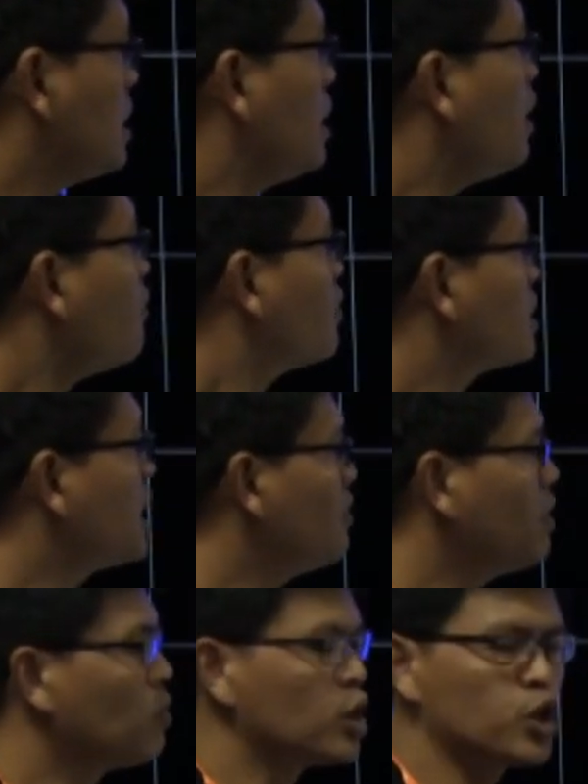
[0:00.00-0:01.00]
if the
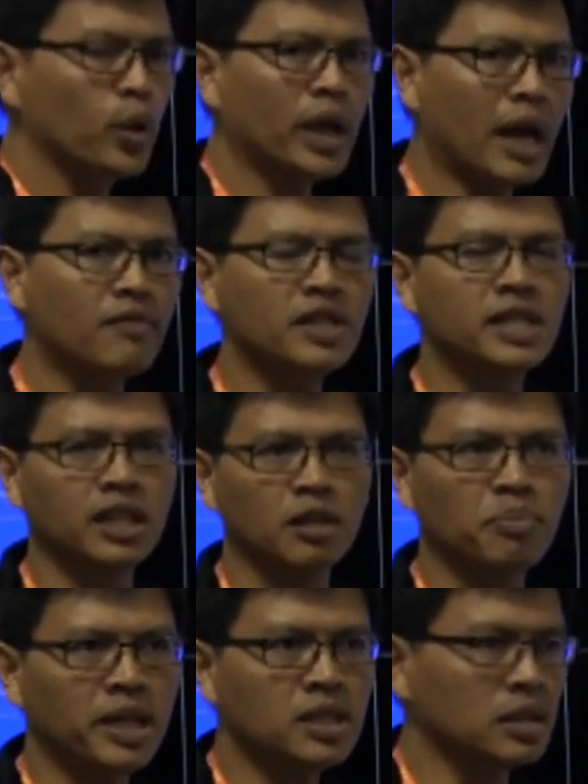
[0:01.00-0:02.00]
TV was showing every single
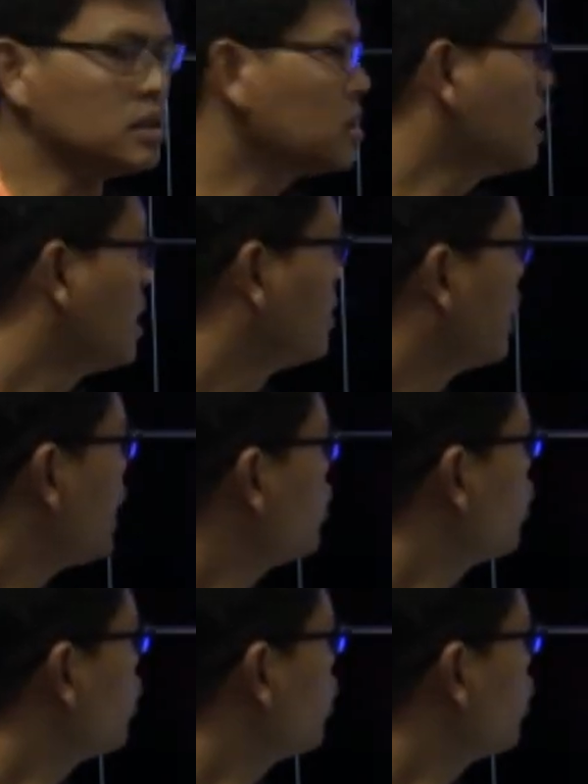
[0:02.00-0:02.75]
pixel, then